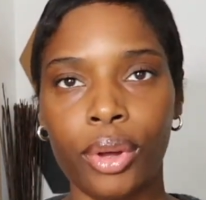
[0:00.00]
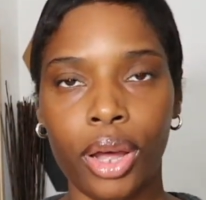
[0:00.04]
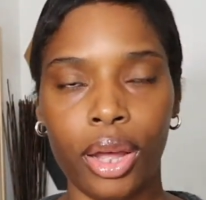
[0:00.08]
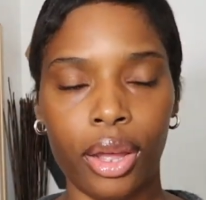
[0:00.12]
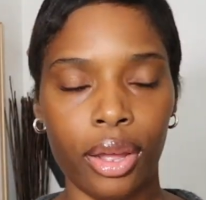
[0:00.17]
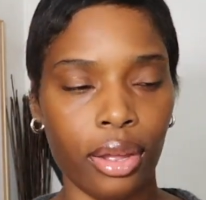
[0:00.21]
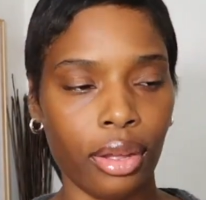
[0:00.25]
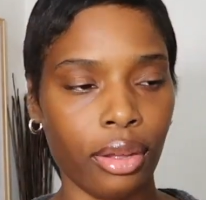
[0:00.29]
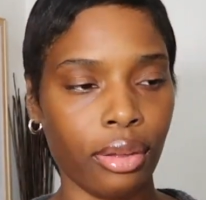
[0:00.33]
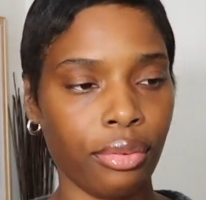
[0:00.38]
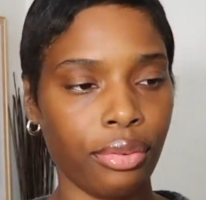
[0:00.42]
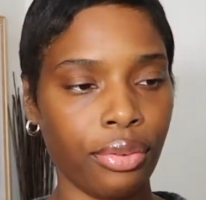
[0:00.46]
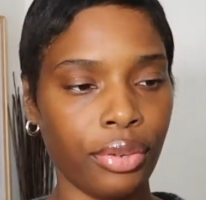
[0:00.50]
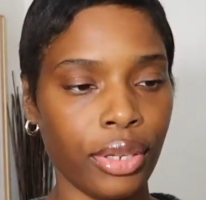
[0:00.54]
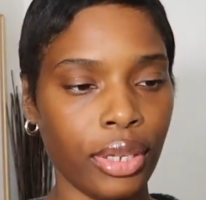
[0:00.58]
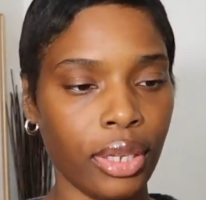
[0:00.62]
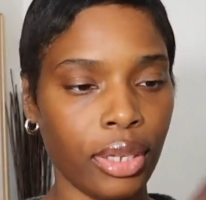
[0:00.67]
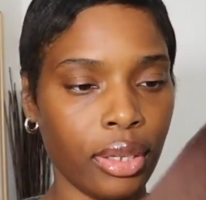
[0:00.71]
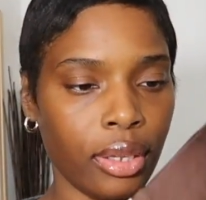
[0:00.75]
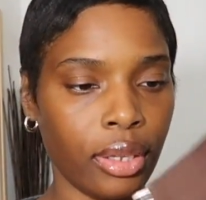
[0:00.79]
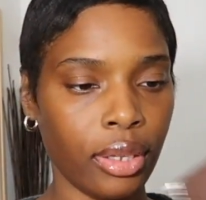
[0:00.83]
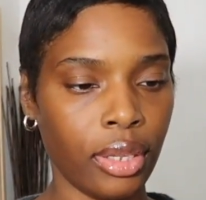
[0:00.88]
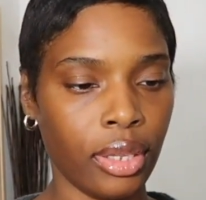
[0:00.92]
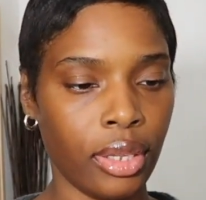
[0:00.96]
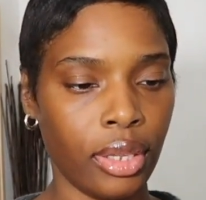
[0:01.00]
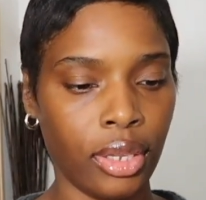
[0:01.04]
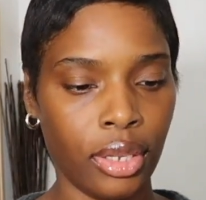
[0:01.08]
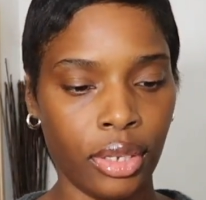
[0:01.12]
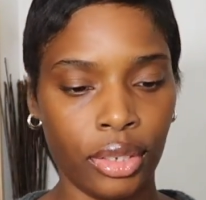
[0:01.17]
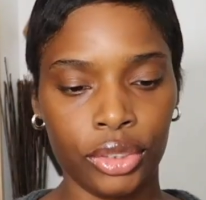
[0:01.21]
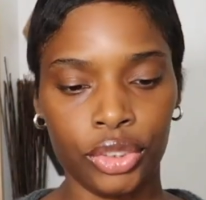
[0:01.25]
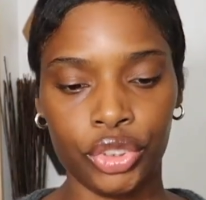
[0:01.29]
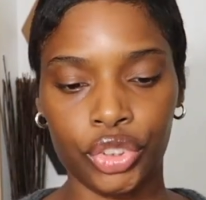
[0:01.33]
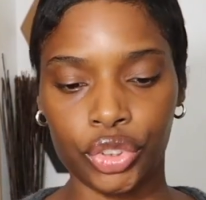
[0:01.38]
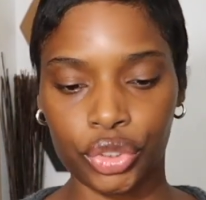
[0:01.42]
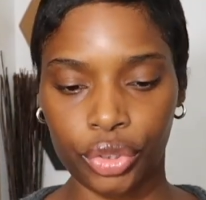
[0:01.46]
of
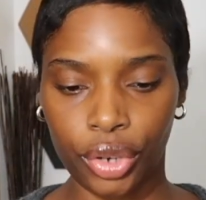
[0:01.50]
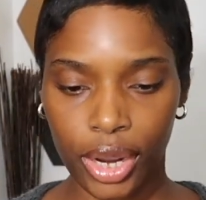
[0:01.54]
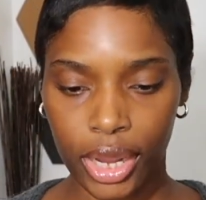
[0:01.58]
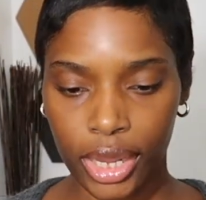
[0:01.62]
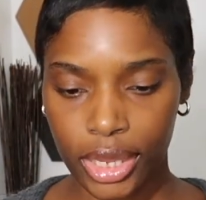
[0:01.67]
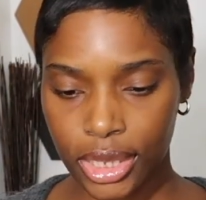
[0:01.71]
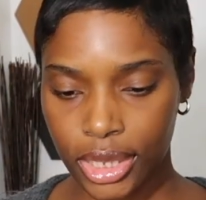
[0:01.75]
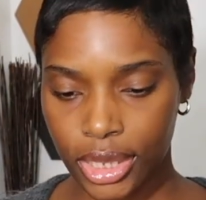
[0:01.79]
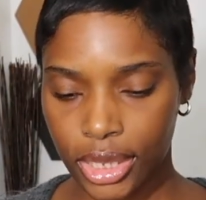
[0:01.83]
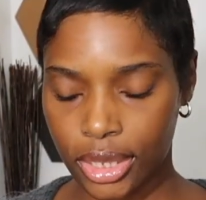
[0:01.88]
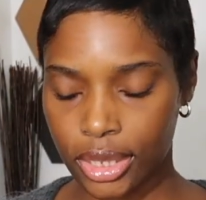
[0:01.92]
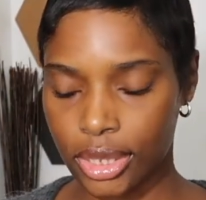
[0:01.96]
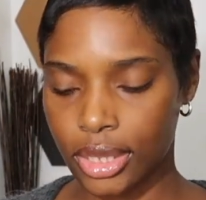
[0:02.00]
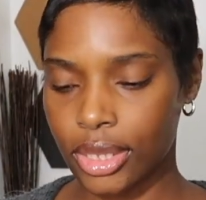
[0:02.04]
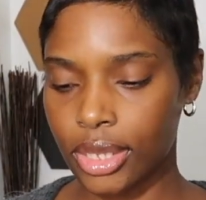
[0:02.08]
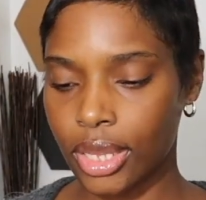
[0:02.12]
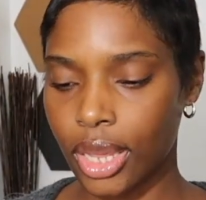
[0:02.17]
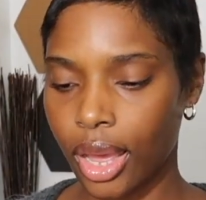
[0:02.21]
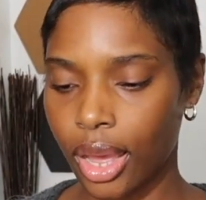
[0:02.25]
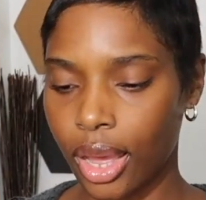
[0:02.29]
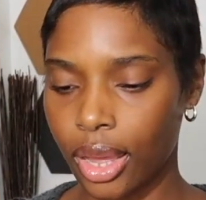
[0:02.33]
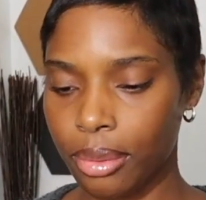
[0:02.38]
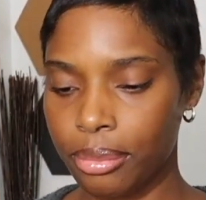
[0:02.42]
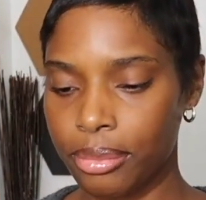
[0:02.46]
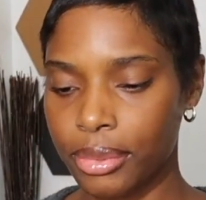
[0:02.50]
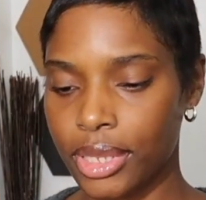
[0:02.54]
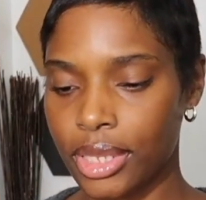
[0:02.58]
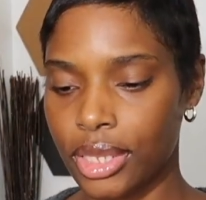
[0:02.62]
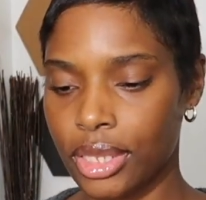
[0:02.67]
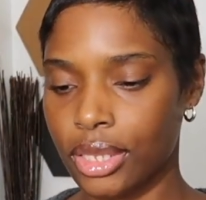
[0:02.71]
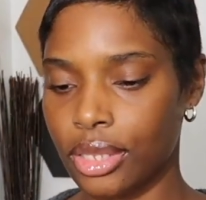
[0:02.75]
dress tops.